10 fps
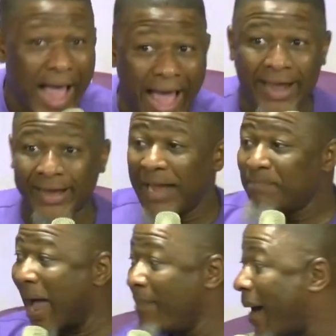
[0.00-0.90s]
I
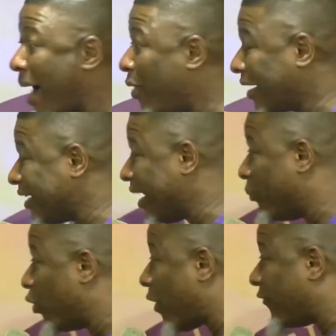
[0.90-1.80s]
read my Bible in the
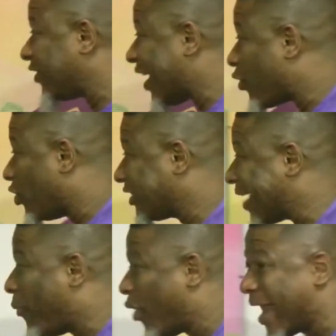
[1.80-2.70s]
book of 2
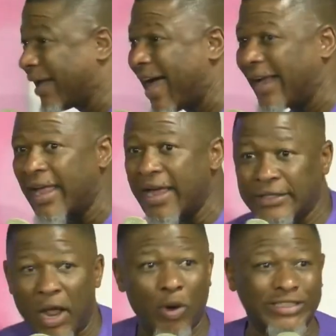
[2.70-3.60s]
Samuel like that.
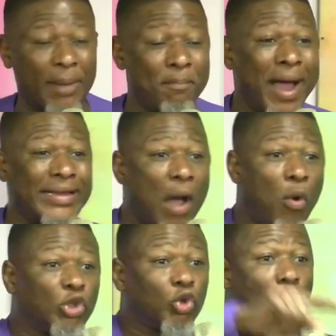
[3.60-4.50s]
There was a man that
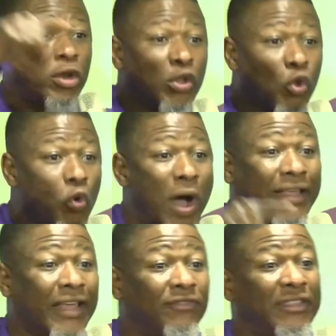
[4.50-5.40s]
was running to go
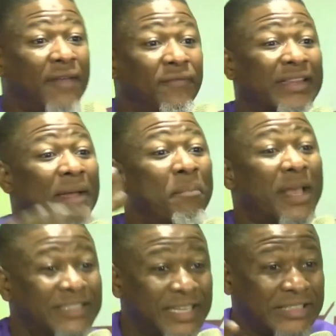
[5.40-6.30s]
and give David a
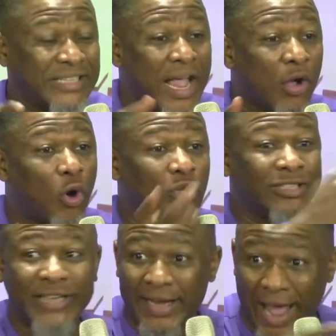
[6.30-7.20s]
message.
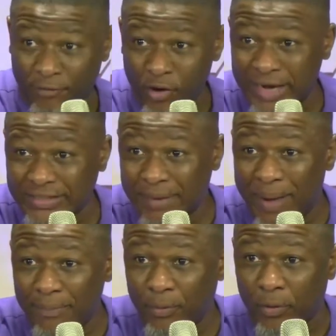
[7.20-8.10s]
Have you read in the
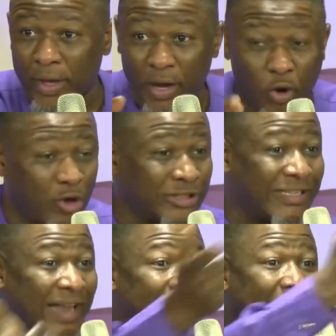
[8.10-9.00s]
Bible?
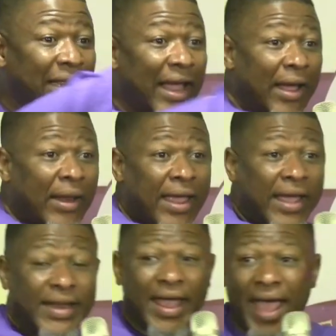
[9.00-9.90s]
Concerning
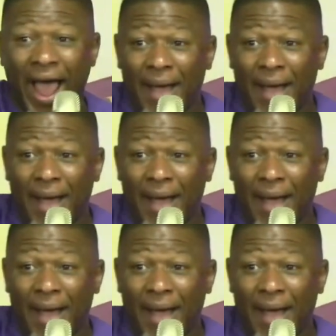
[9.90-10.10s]
the